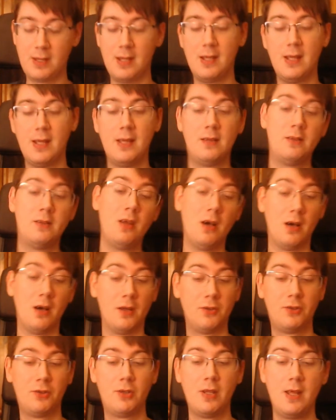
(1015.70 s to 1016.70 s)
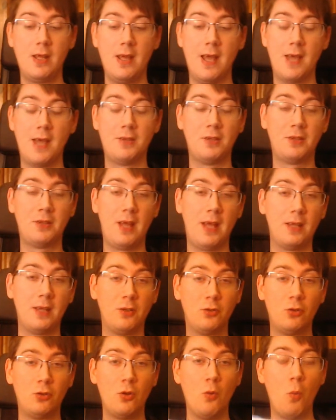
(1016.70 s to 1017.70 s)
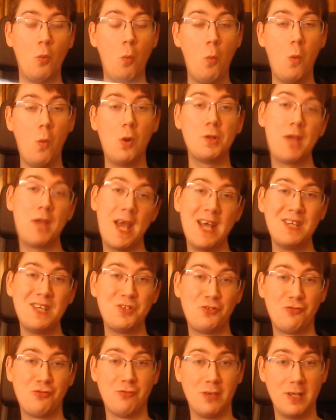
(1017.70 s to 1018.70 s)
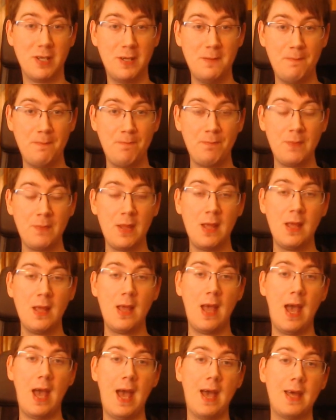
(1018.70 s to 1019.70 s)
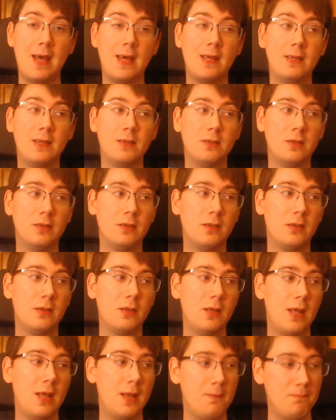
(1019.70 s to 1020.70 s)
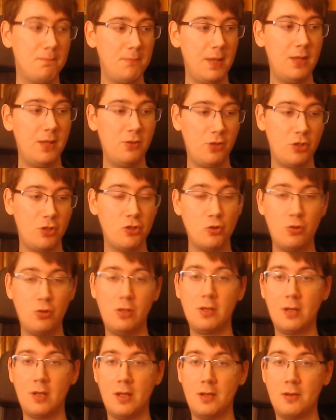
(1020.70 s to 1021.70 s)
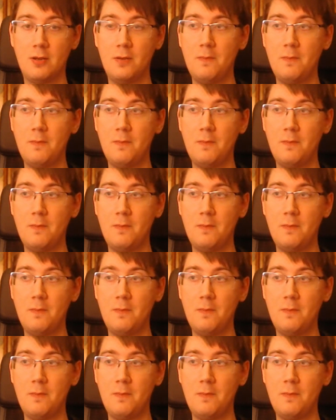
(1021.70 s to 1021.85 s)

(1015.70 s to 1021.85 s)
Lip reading: does is it takes one entry, and it means that you can